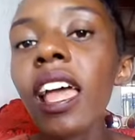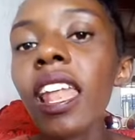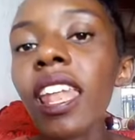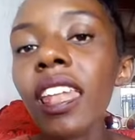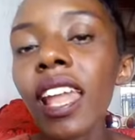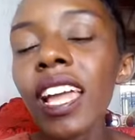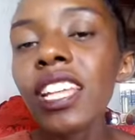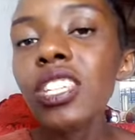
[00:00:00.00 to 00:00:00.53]

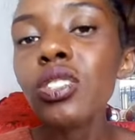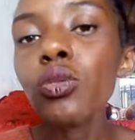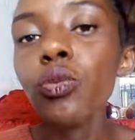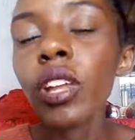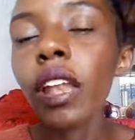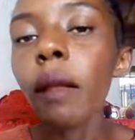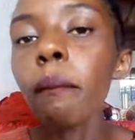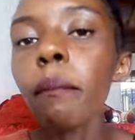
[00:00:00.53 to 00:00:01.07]
light
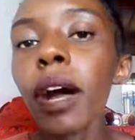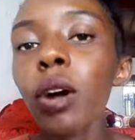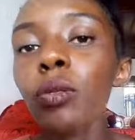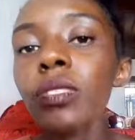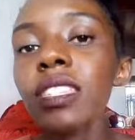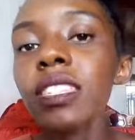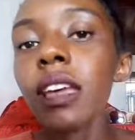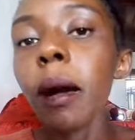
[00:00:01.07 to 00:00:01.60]
will
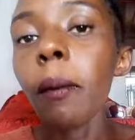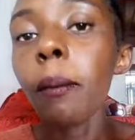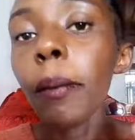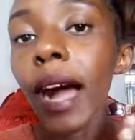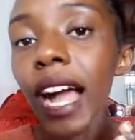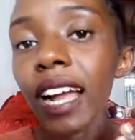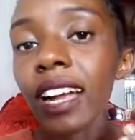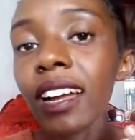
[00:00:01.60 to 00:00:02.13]
bounce
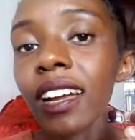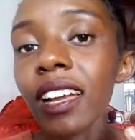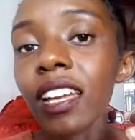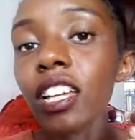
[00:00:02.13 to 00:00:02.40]
back.